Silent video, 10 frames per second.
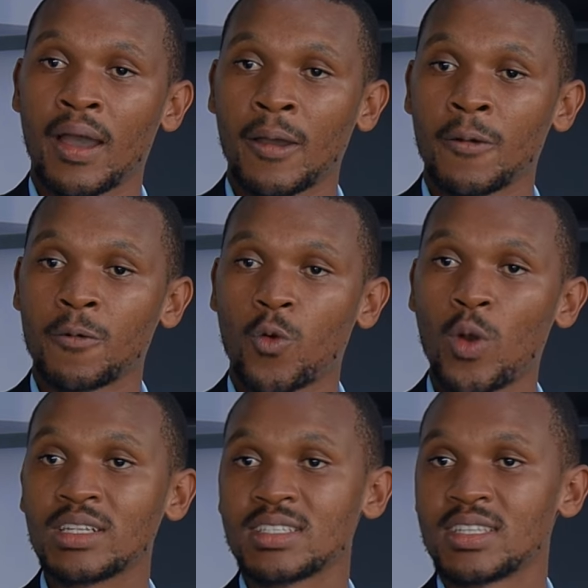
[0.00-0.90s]

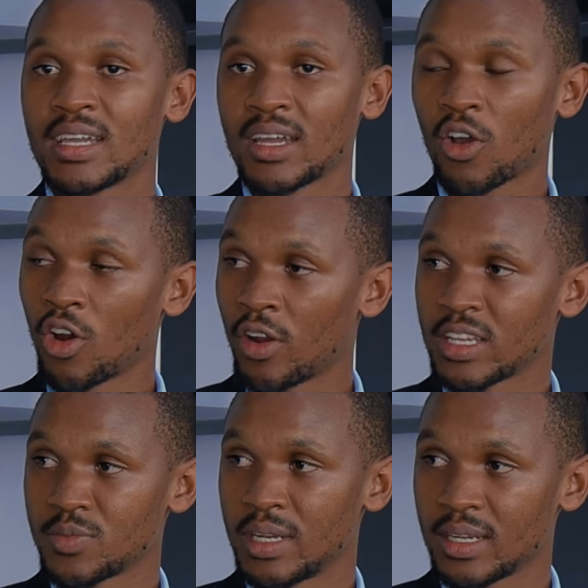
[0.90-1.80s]
Uh, once the colon
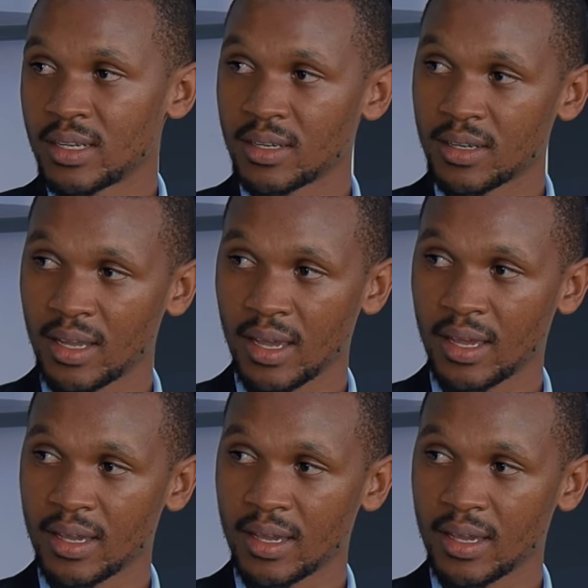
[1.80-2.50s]
has been uh,